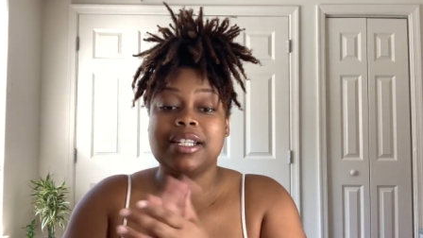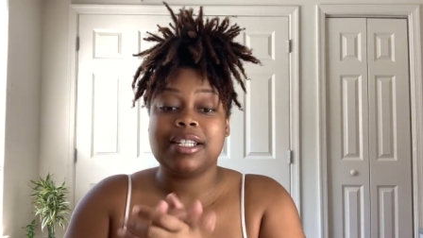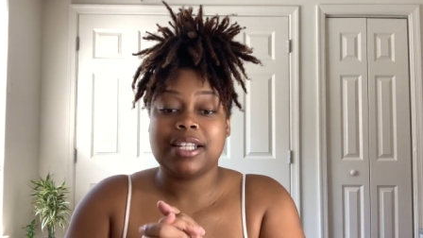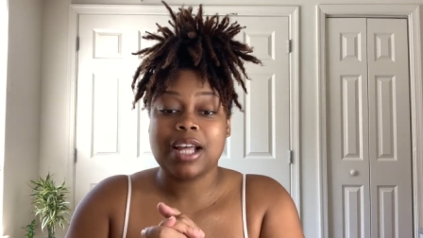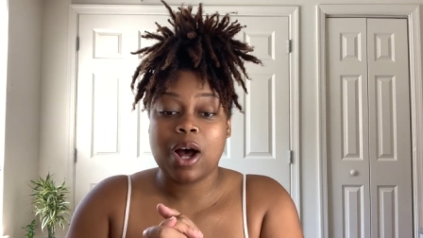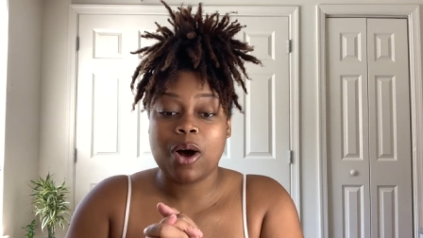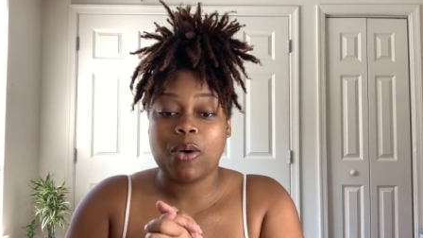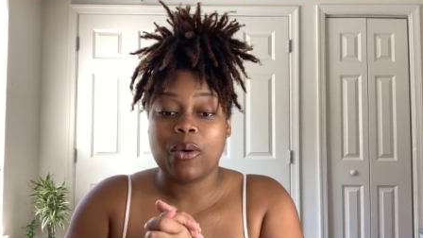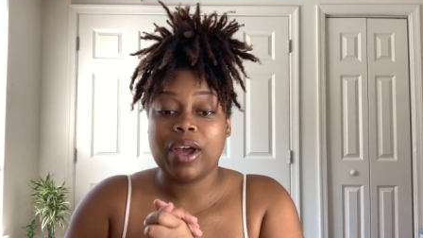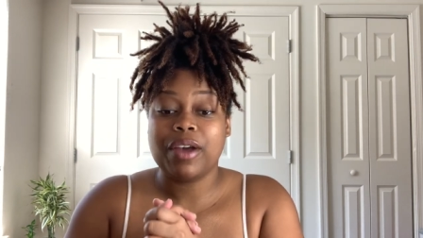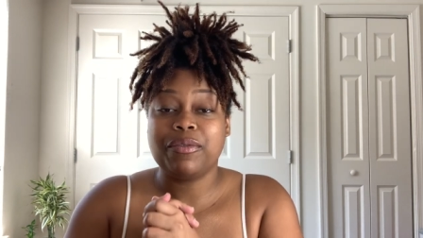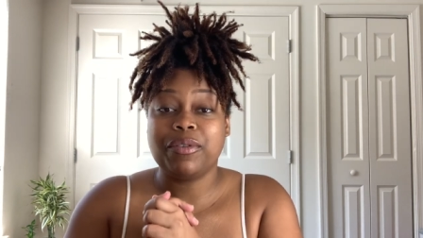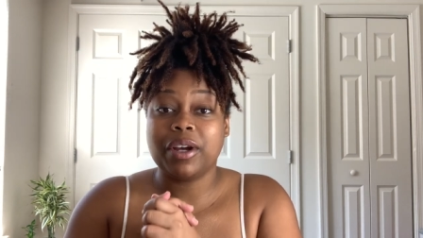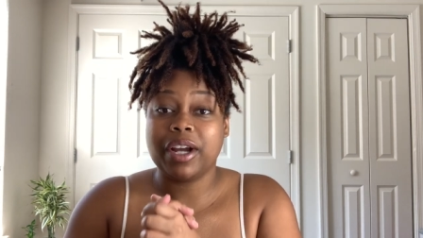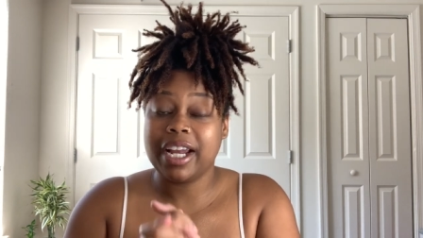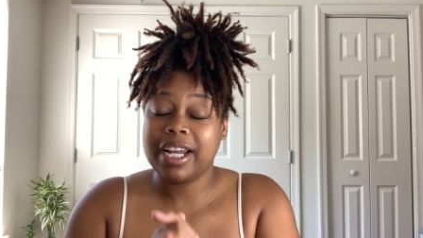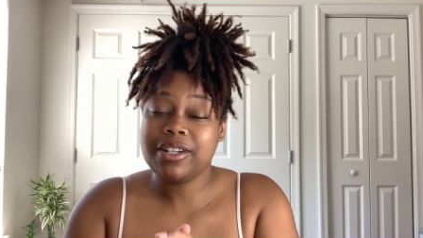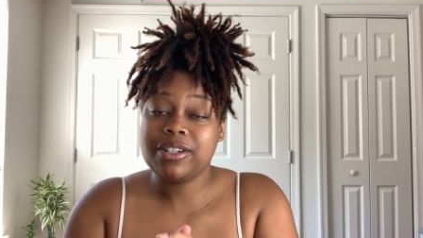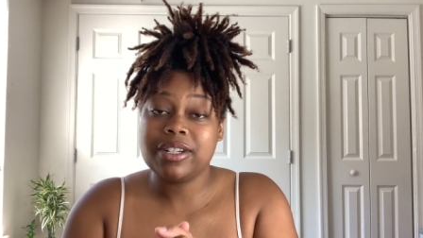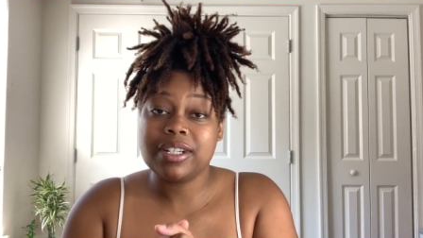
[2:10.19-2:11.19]
So if you're
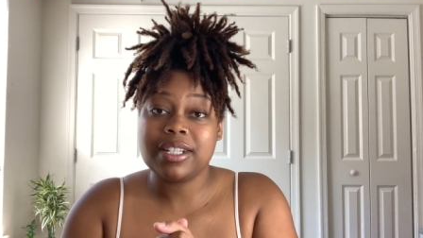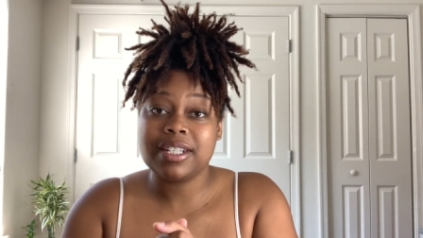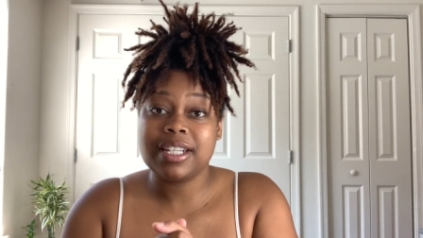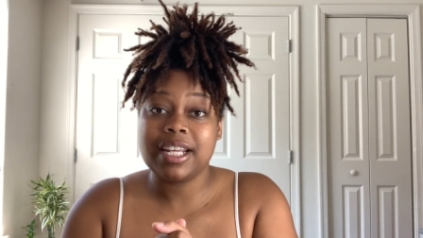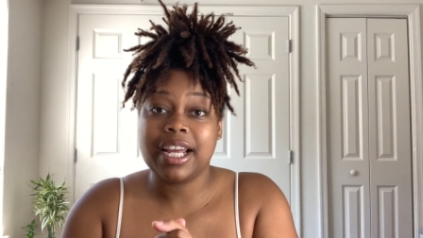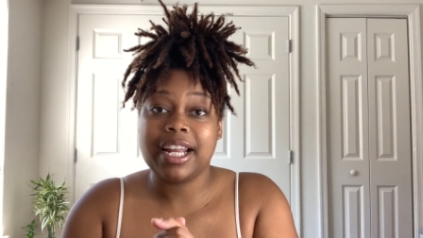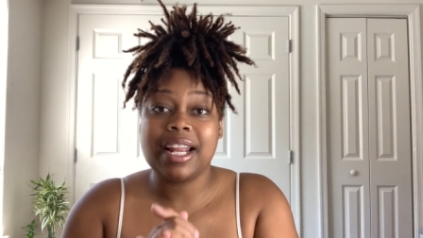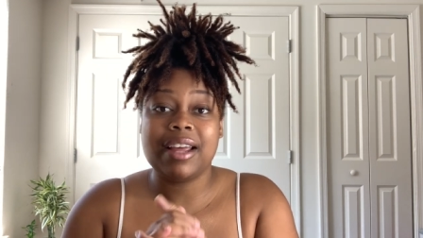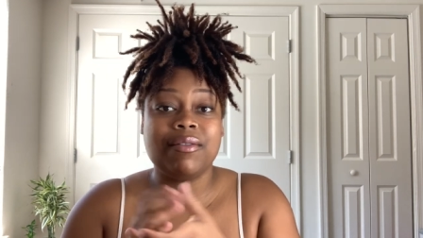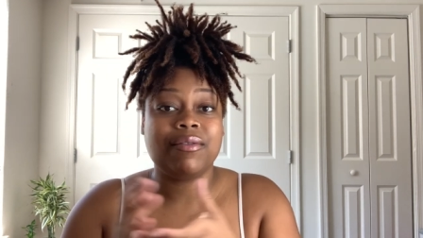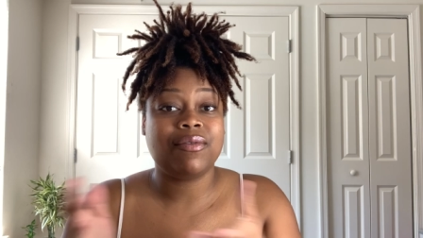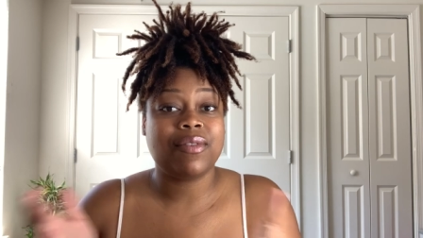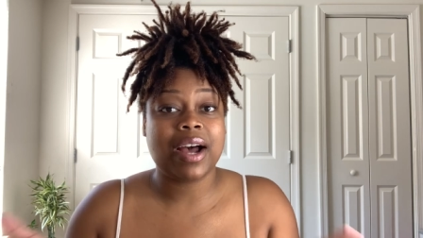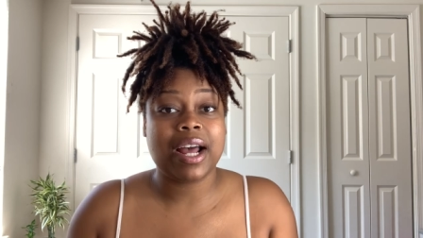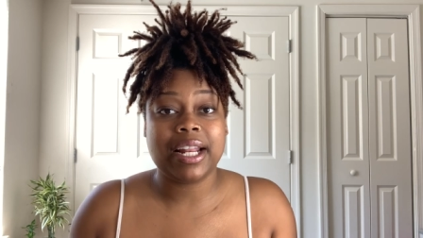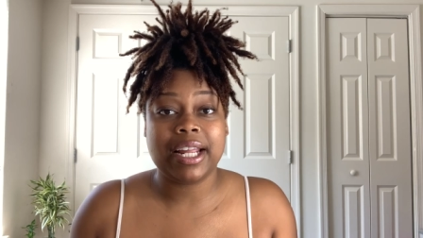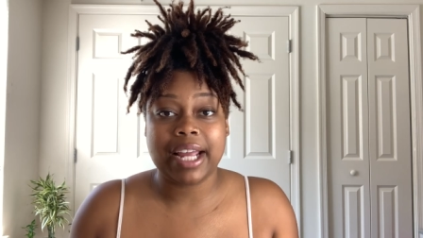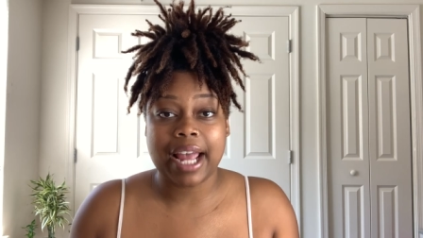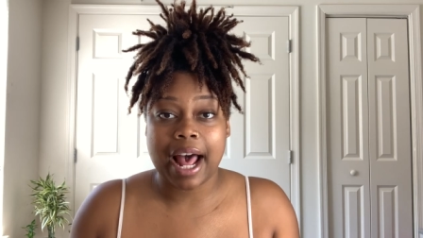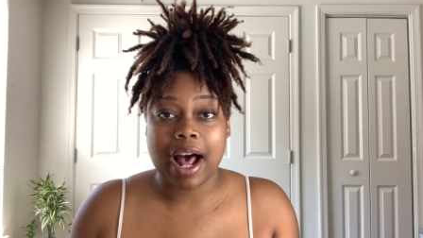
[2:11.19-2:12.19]
interested in
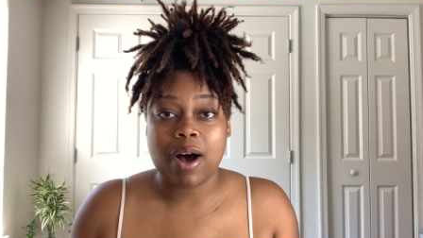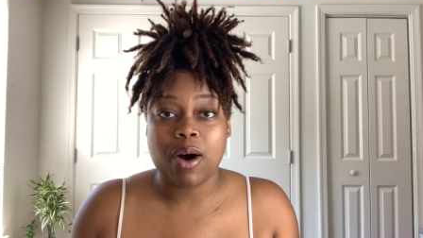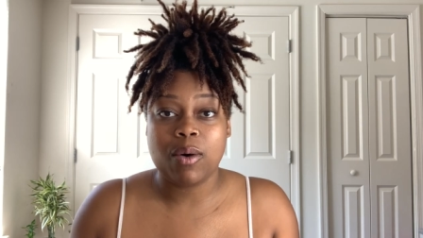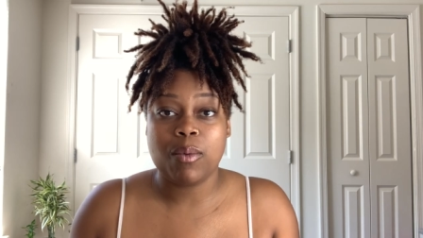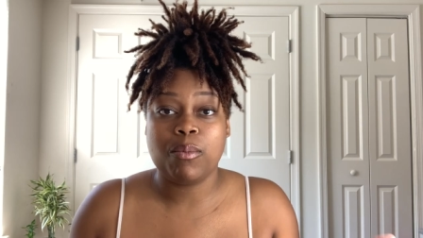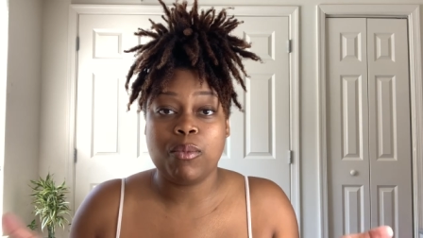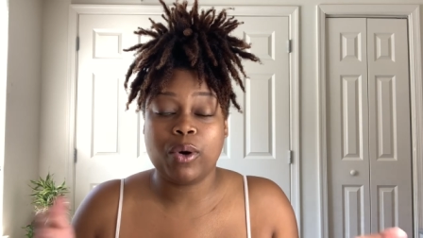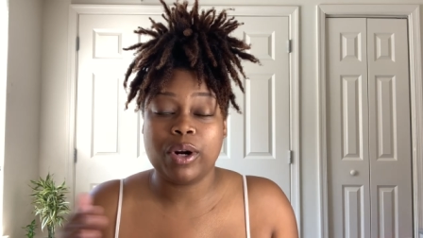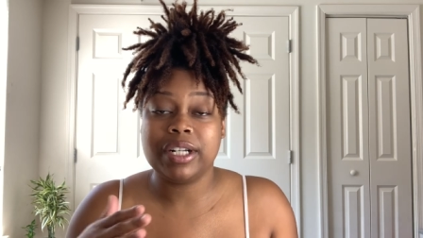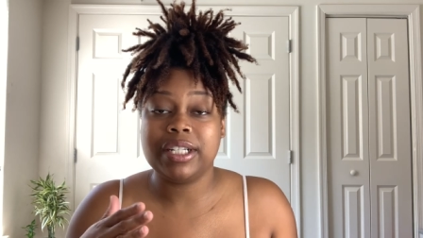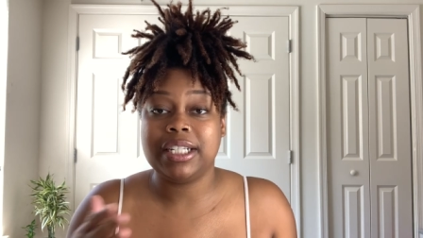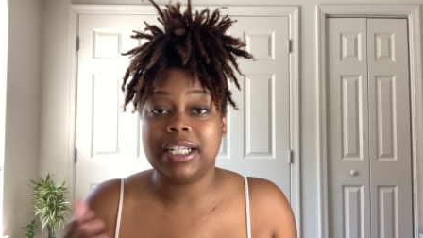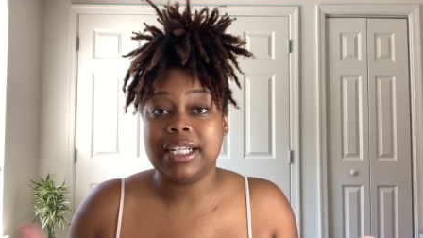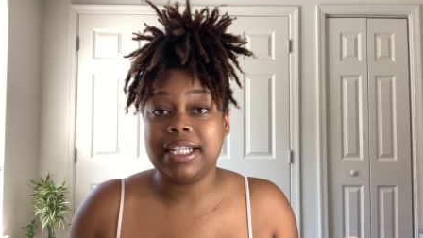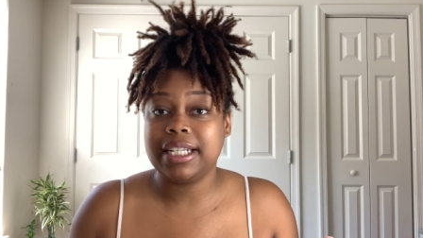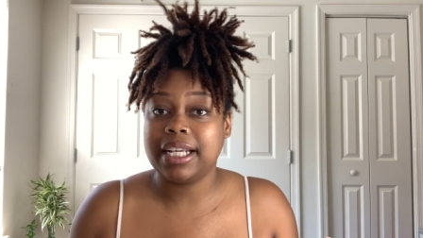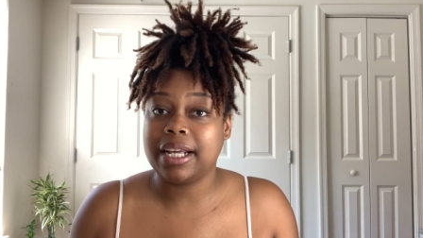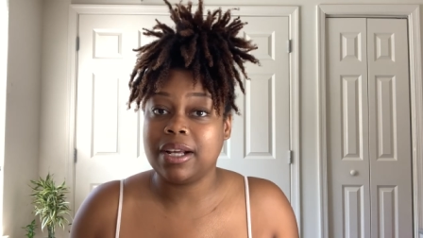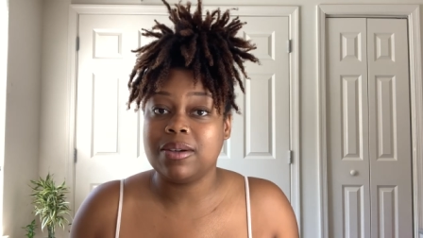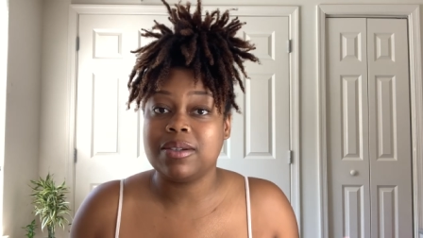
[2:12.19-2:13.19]
finding out more
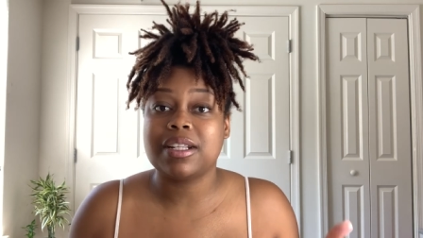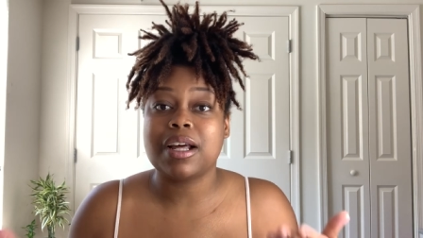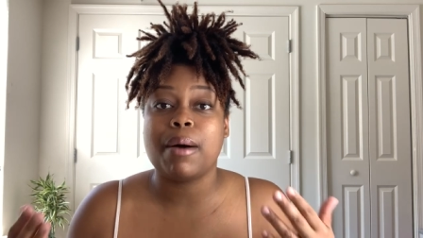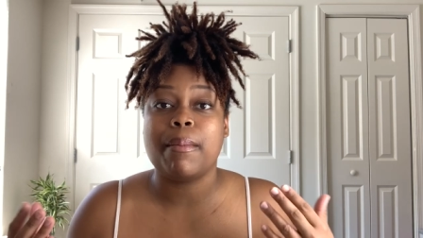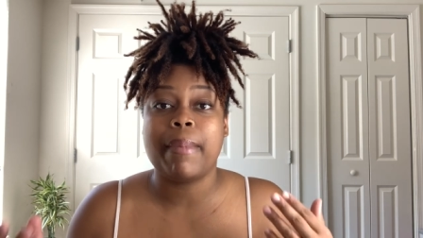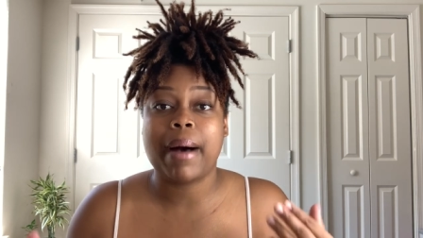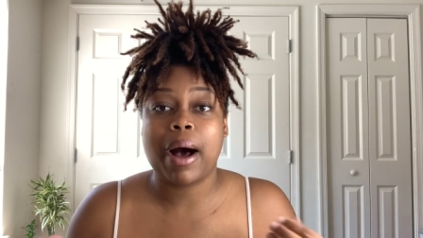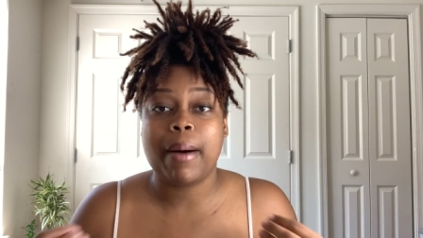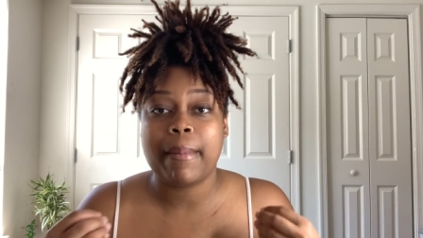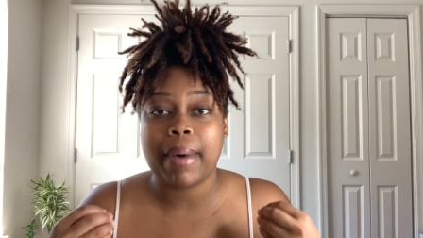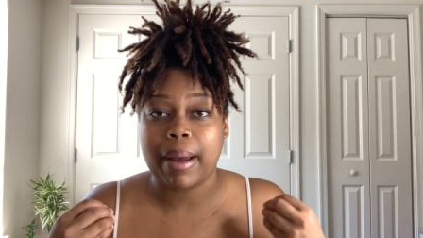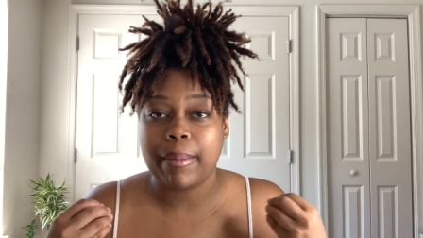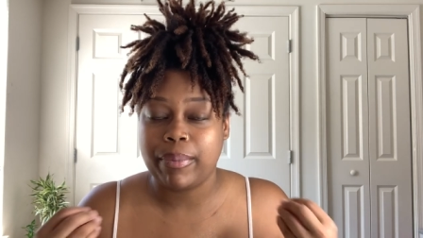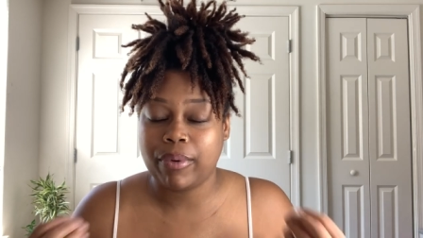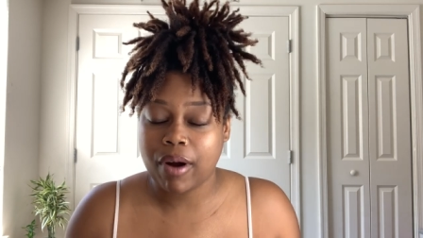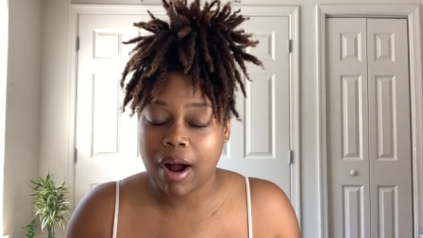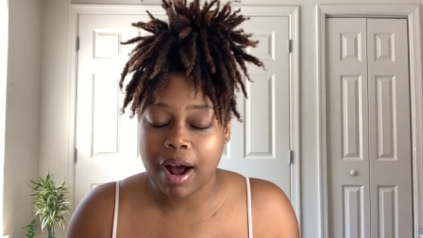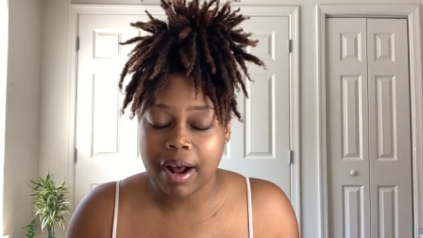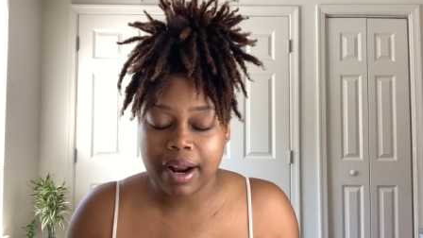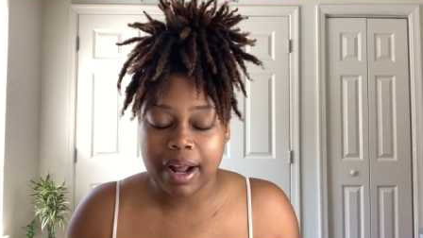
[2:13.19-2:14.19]
details about my
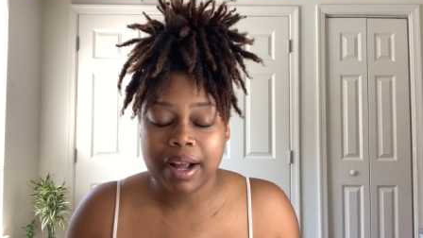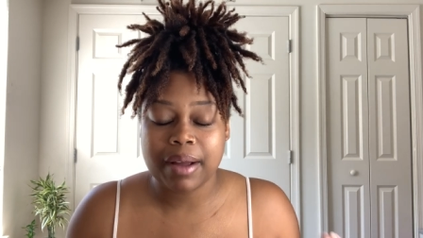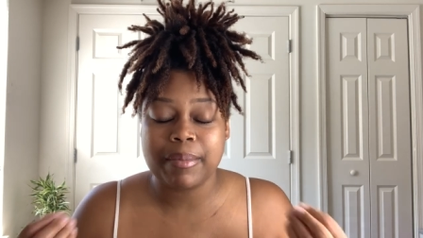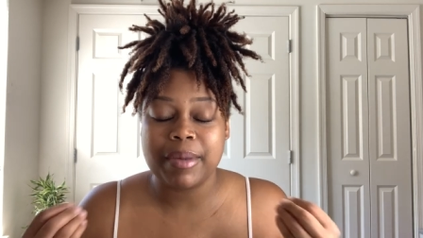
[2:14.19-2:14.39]
product,